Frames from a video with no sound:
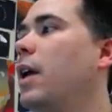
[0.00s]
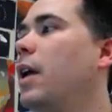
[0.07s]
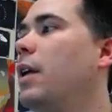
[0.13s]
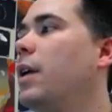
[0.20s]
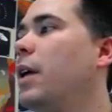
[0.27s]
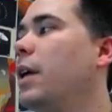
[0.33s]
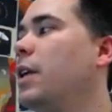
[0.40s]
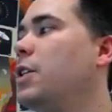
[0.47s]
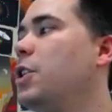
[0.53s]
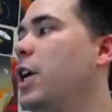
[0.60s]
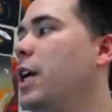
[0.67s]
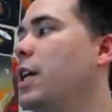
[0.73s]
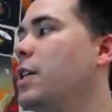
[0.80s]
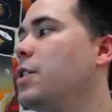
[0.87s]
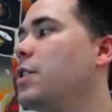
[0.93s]
You're going to
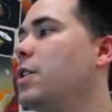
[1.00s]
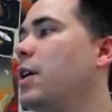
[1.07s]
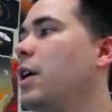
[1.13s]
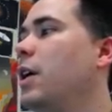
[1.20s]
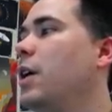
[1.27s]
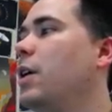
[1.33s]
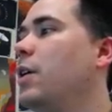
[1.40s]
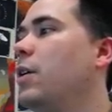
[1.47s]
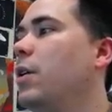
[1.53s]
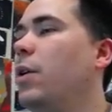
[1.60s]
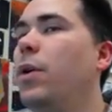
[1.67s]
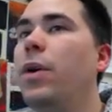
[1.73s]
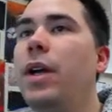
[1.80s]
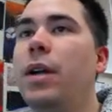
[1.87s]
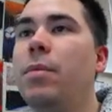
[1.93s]
change
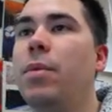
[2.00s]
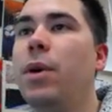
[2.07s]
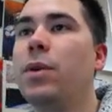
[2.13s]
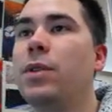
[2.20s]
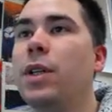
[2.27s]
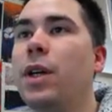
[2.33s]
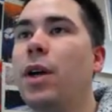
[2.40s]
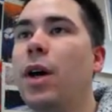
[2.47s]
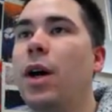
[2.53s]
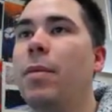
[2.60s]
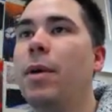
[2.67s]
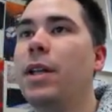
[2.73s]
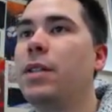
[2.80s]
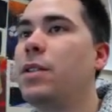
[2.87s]
who can post and comment.